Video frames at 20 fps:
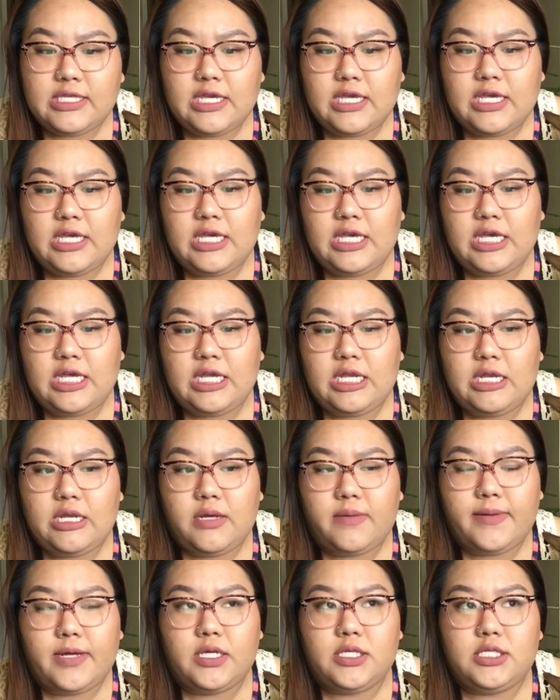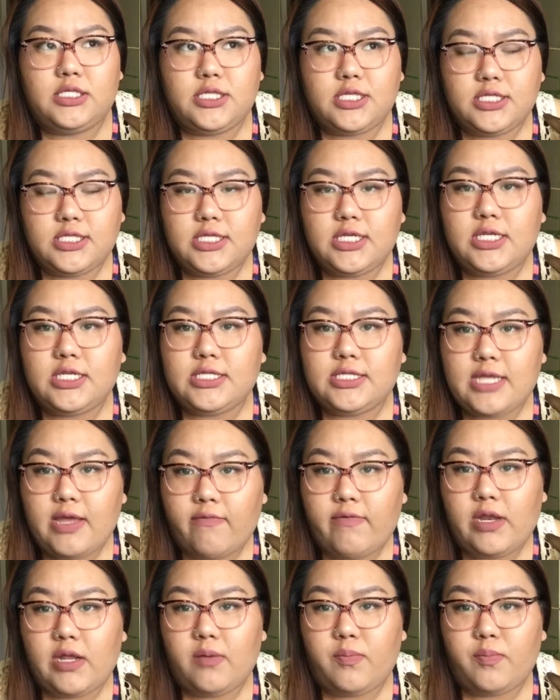in about 60 to
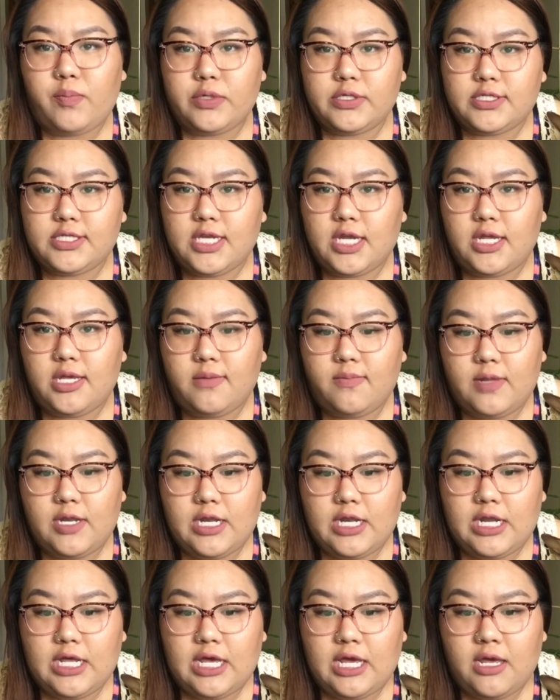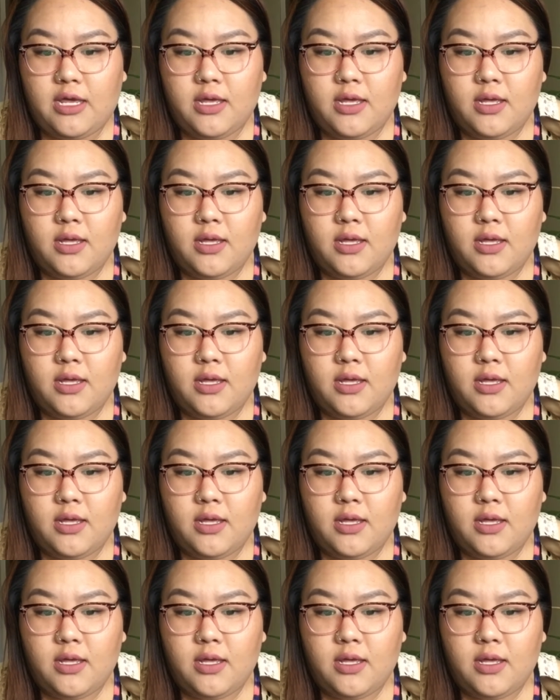70% humidity,